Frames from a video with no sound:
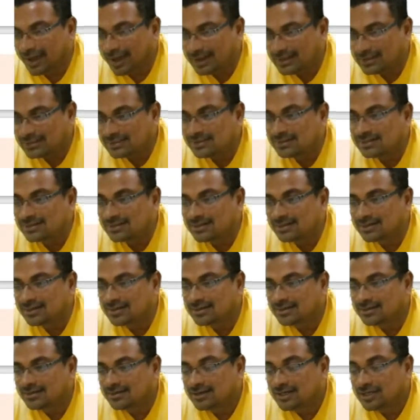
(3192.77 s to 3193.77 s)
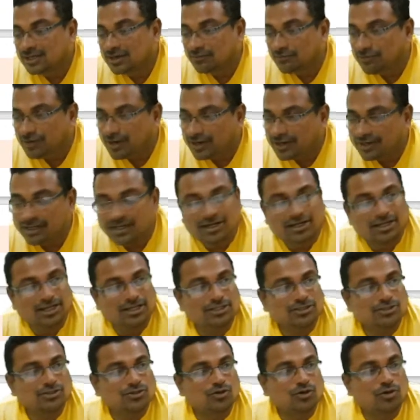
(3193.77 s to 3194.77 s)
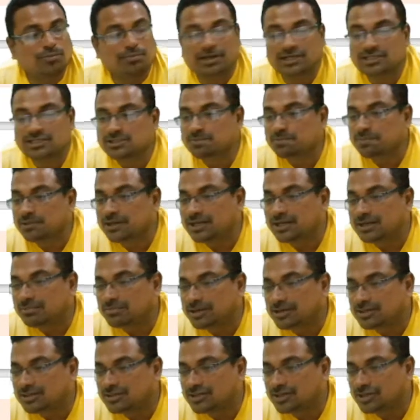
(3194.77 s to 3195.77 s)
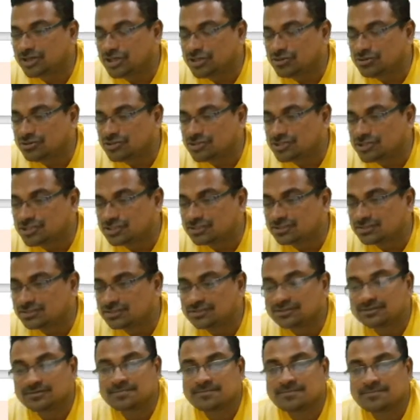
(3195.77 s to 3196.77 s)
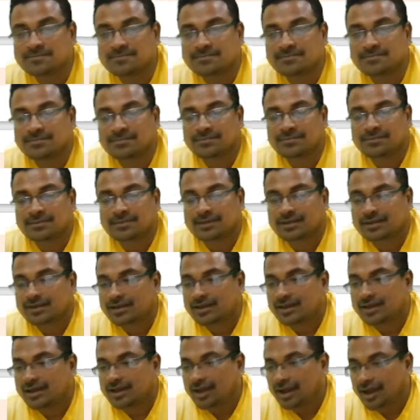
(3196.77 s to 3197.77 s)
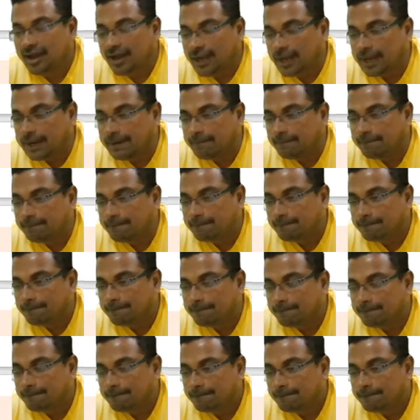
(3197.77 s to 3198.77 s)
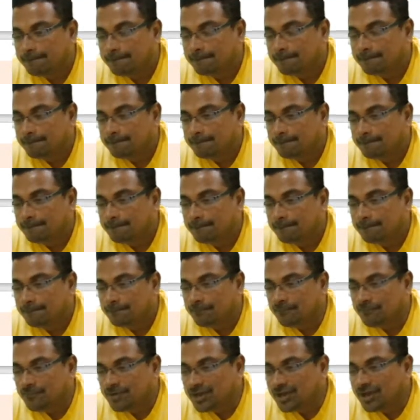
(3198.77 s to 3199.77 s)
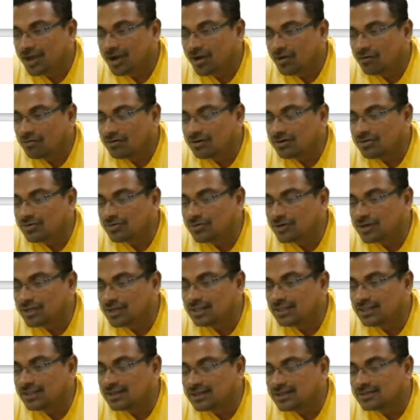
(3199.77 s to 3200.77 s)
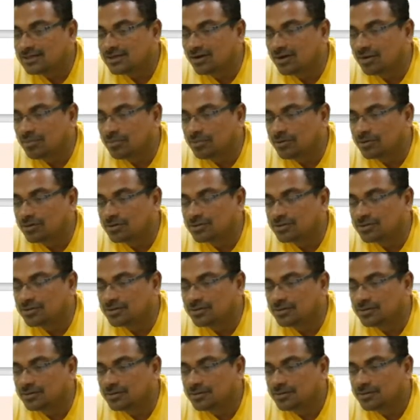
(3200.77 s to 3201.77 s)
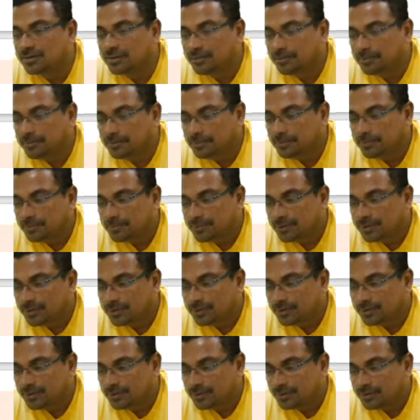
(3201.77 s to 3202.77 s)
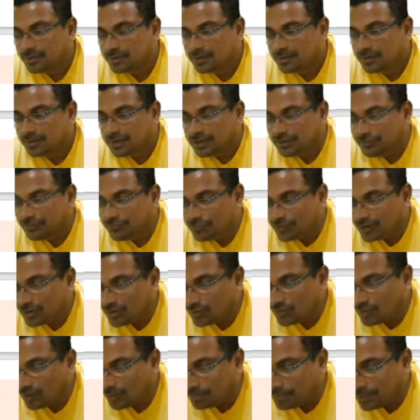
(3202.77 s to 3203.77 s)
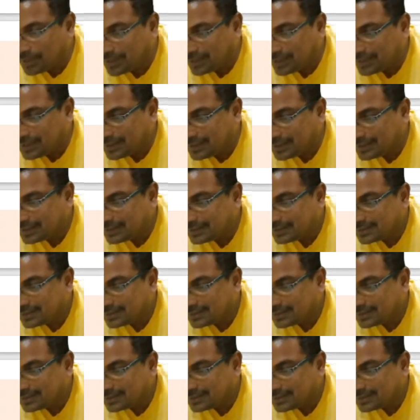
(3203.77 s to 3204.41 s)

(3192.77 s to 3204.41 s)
and the reflecting telescope explained by the Newton. And we have today learned about the different topic,